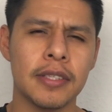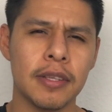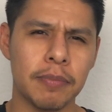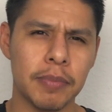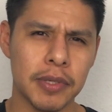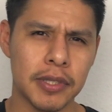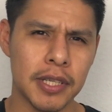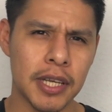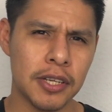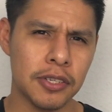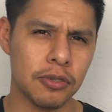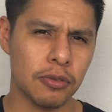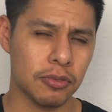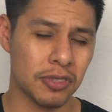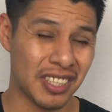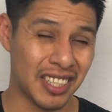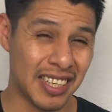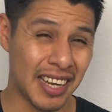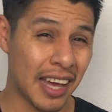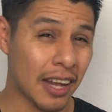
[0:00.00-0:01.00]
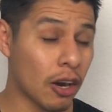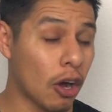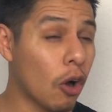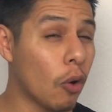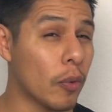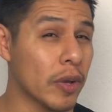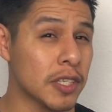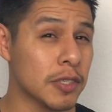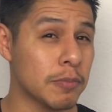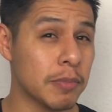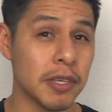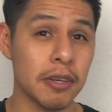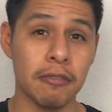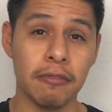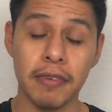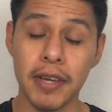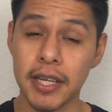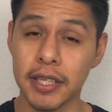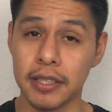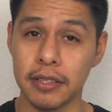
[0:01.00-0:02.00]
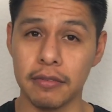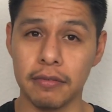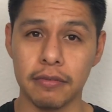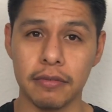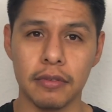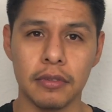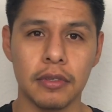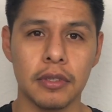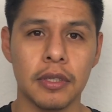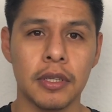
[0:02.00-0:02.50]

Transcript: the potential to not always be effective,